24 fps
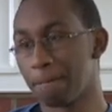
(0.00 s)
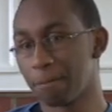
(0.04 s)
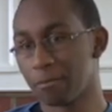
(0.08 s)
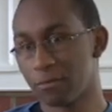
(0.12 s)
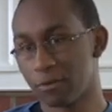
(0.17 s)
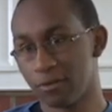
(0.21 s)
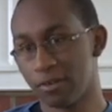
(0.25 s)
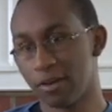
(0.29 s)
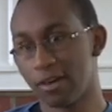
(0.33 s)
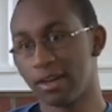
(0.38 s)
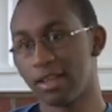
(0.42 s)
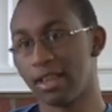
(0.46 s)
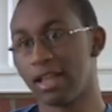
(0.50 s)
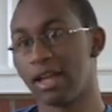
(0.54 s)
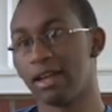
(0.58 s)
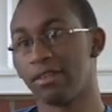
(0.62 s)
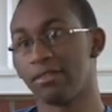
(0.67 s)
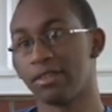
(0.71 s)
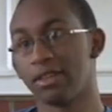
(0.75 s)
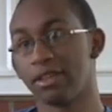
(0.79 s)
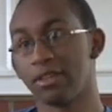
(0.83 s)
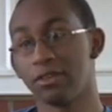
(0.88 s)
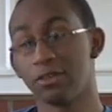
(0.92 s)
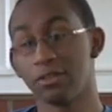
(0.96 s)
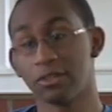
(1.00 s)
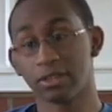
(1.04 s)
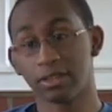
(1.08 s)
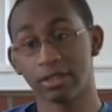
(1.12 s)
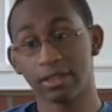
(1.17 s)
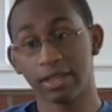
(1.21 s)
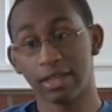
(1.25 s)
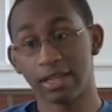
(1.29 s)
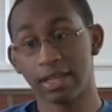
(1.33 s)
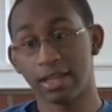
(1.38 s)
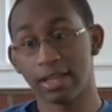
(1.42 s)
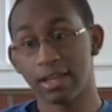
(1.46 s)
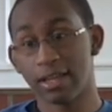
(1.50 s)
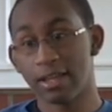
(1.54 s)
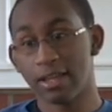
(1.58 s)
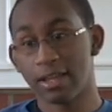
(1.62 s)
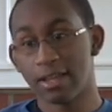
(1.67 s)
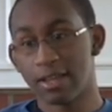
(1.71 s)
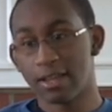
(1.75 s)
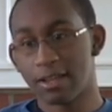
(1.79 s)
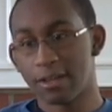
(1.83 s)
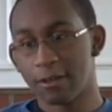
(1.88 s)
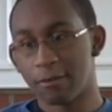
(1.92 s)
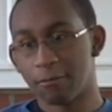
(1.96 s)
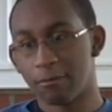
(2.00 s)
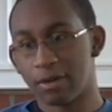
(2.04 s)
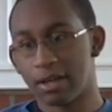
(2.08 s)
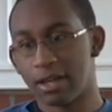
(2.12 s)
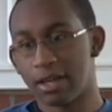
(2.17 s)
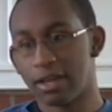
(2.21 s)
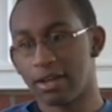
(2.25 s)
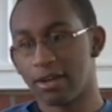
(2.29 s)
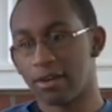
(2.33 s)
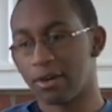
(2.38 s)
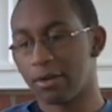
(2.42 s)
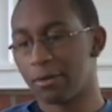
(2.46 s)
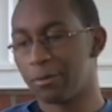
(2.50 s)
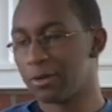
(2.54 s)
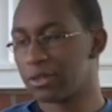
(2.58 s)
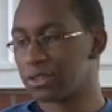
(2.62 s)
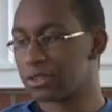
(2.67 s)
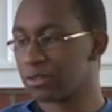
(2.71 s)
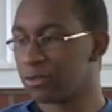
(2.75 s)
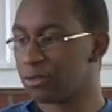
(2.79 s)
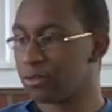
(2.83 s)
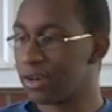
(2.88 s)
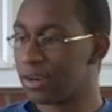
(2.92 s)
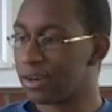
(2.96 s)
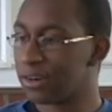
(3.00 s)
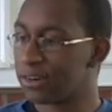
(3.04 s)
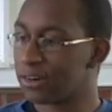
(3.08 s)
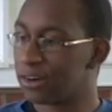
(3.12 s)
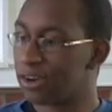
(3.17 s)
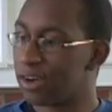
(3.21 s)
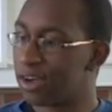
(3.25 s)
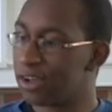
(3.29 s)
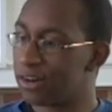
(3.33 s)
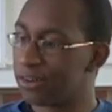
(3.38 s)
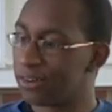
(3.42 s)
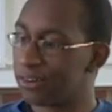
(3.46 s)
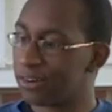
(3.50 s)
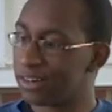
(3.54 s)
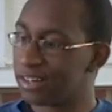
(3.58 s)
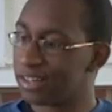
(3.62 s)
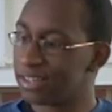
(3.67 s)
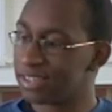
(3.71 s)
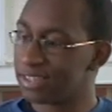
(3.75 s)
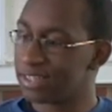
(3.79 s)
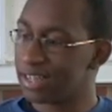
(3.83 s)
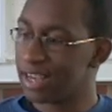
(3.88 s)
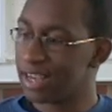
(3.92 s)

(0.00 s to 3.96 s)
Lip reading: It's very lively. Usually, my grandma puts a record on, or she